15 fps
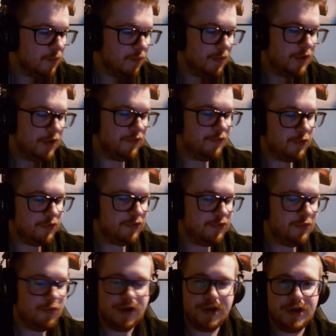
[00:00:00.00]
my first
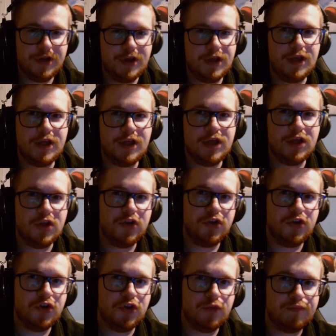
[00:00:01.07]
one
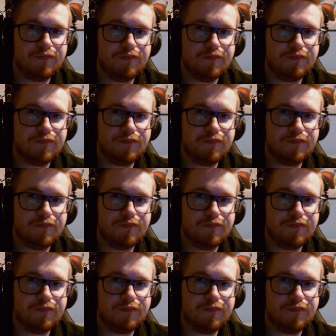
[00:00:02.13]
in